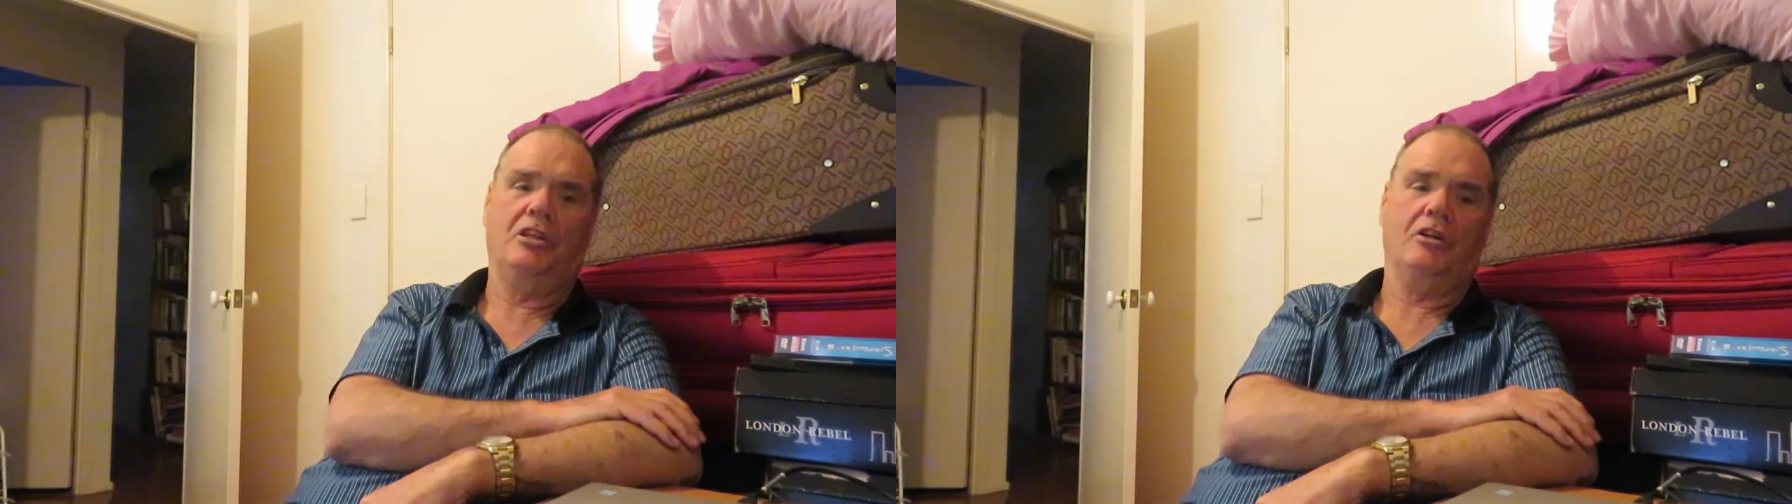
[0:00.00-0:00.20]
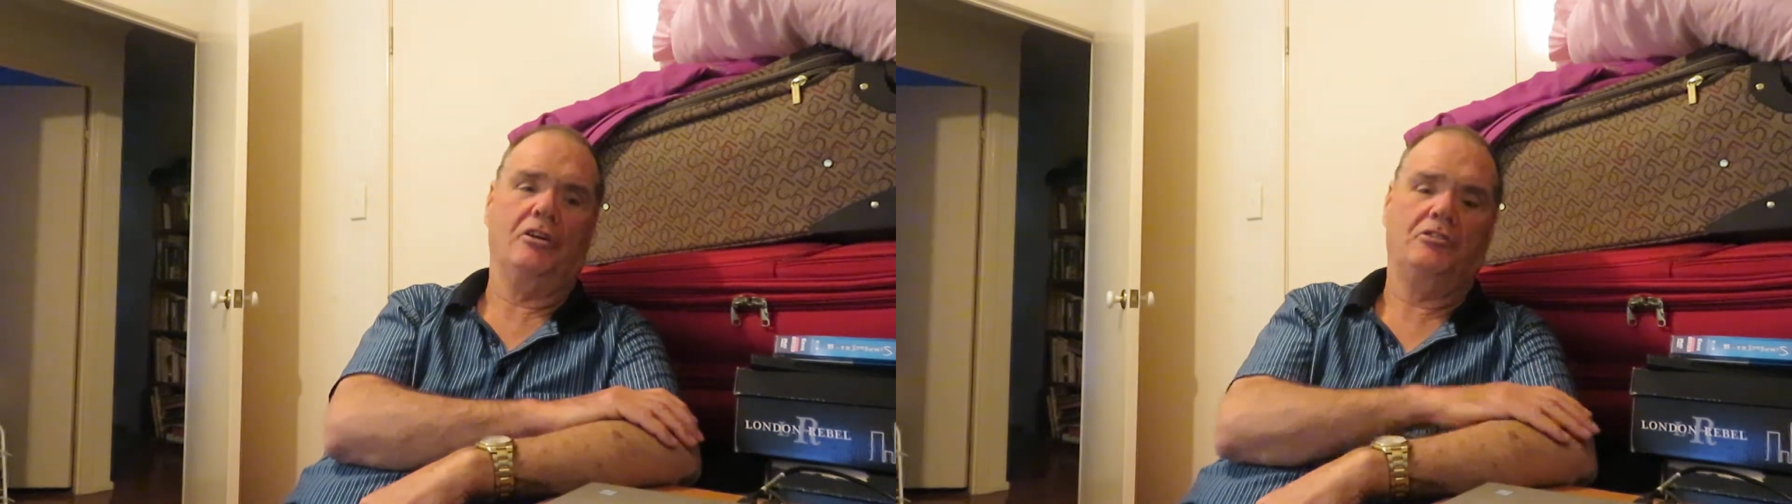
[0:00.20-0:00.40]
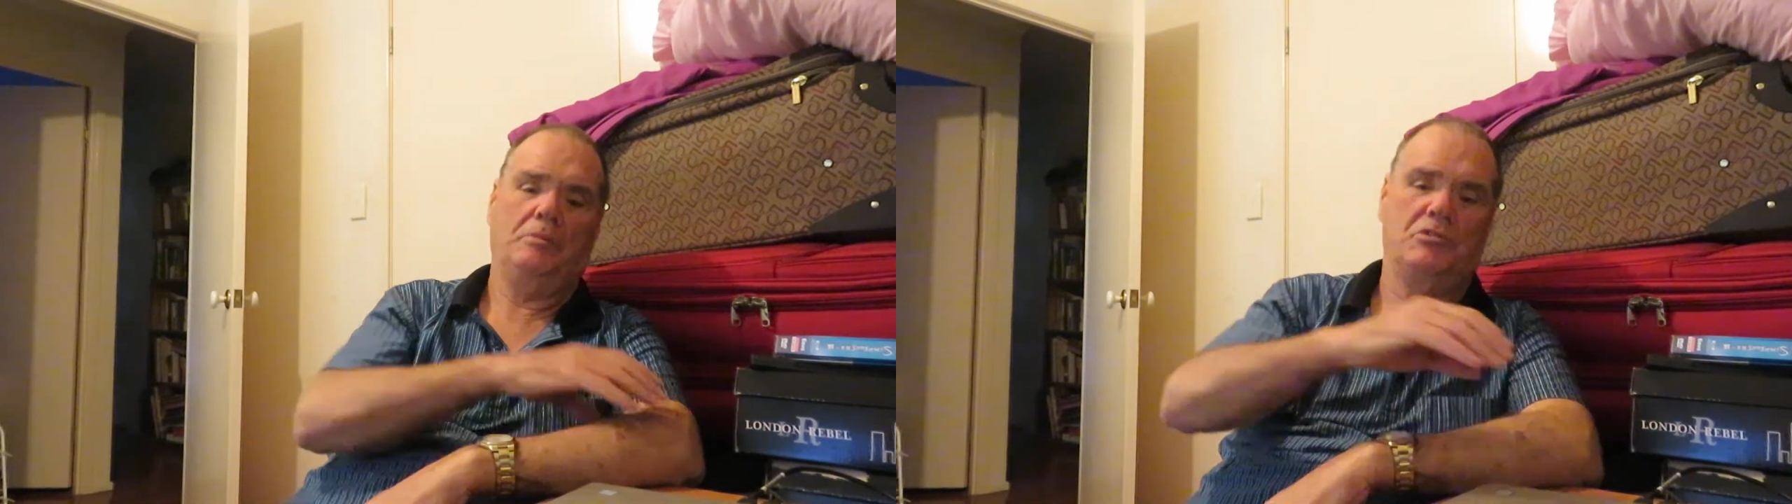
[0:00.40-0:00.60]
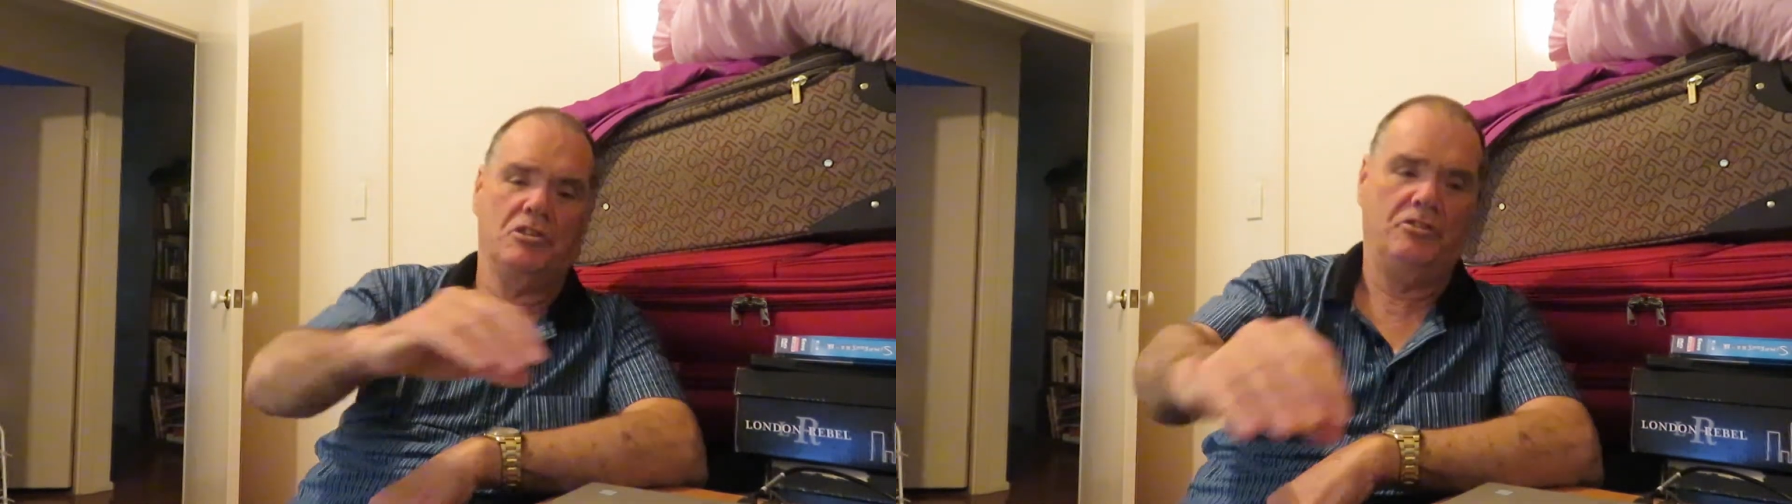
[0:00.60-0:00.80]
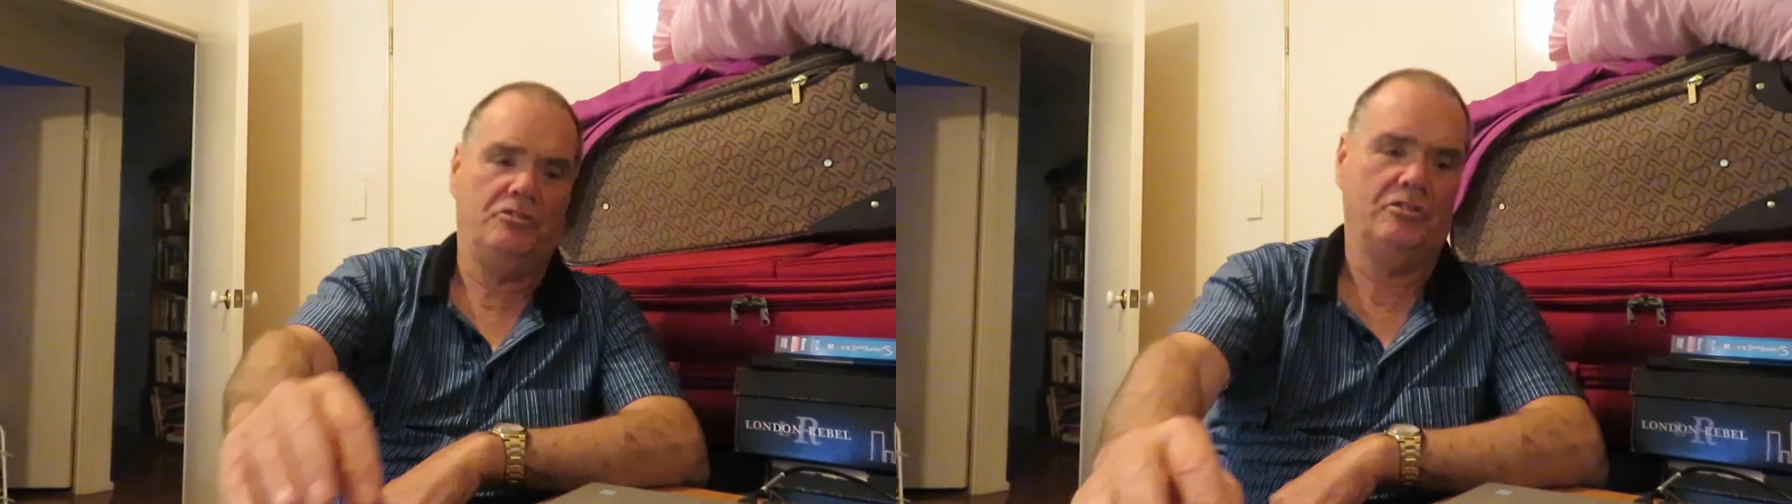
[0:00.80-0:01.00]
and I accept
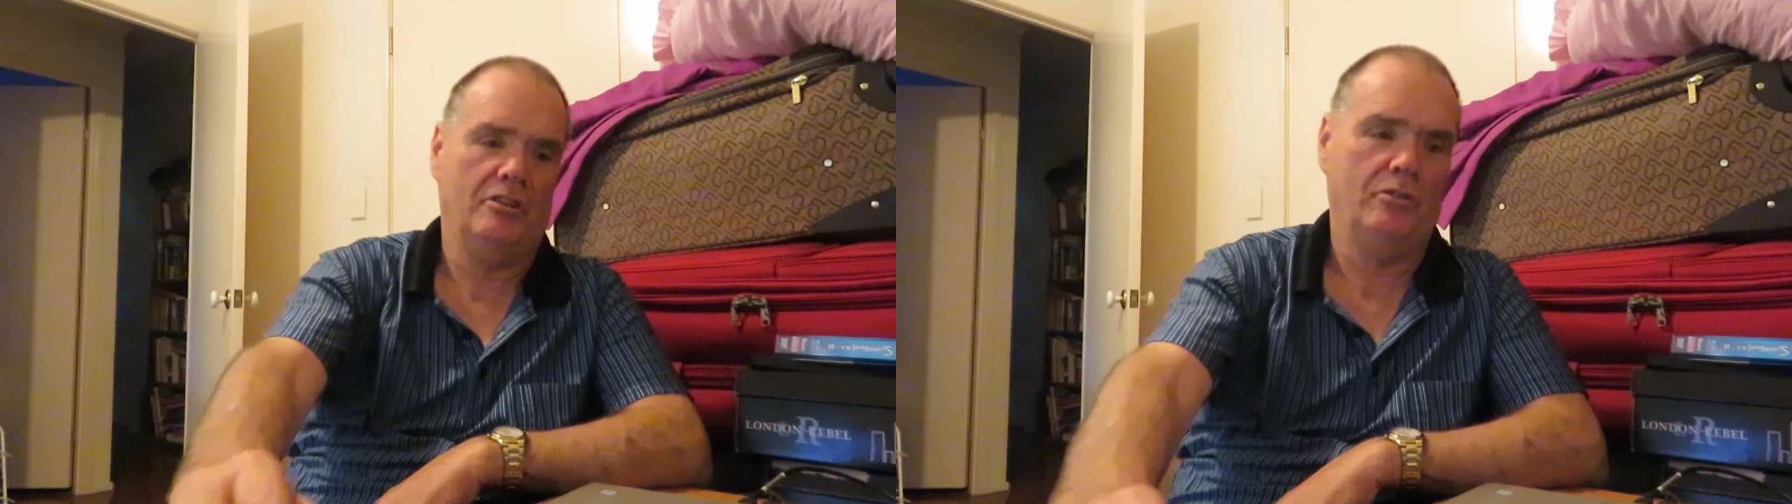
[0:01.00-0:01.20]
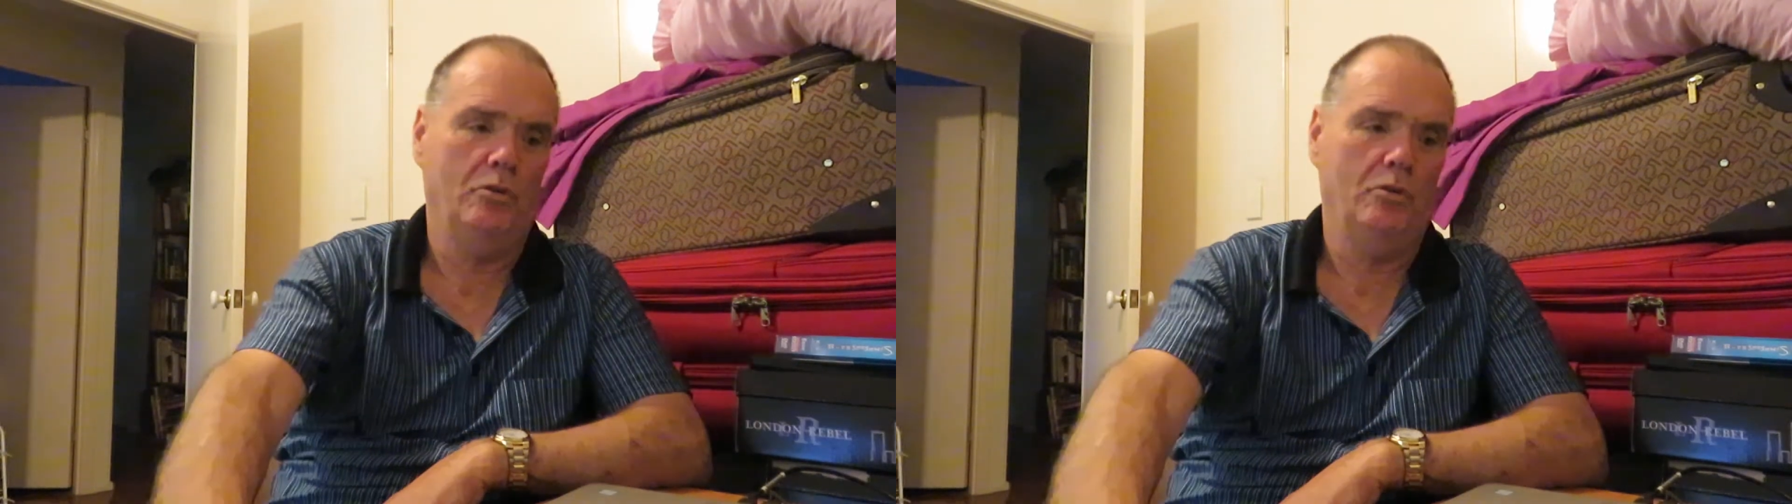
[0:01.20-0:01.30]
Jesus as